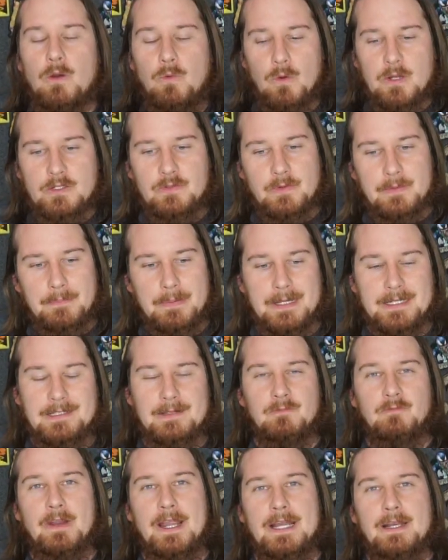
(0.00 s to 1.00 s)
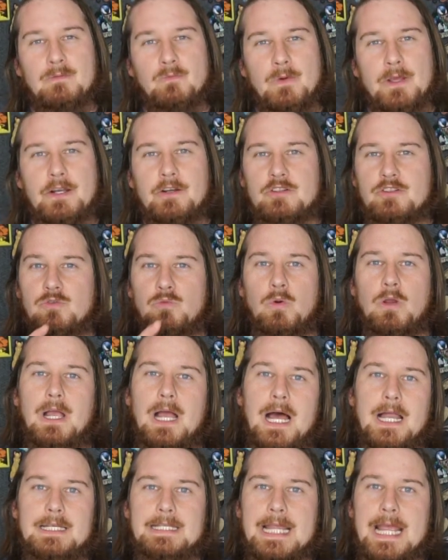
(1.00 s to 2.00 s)
Once we pick some random winners, we'll
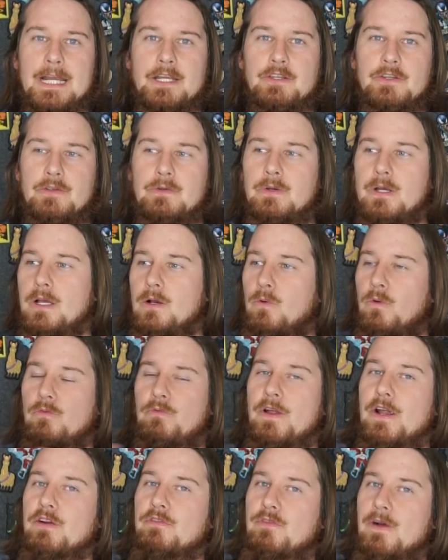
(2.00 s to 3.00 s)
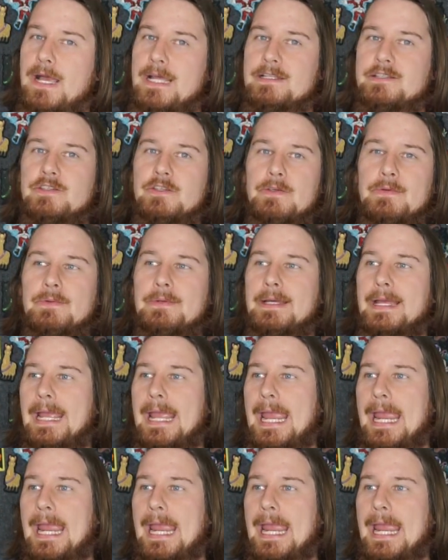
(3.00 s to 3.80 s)
contact you, we'll verify it's you,